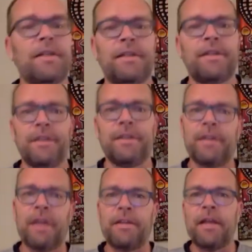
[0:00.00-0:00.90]

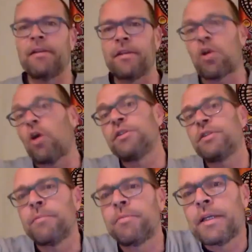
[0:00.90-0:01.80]
the
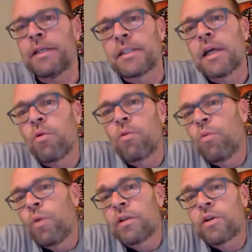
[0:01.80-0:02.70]
concept that is now
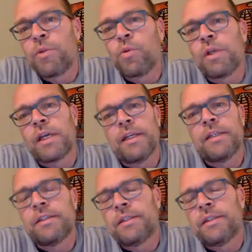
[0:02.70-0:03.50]
well communicated.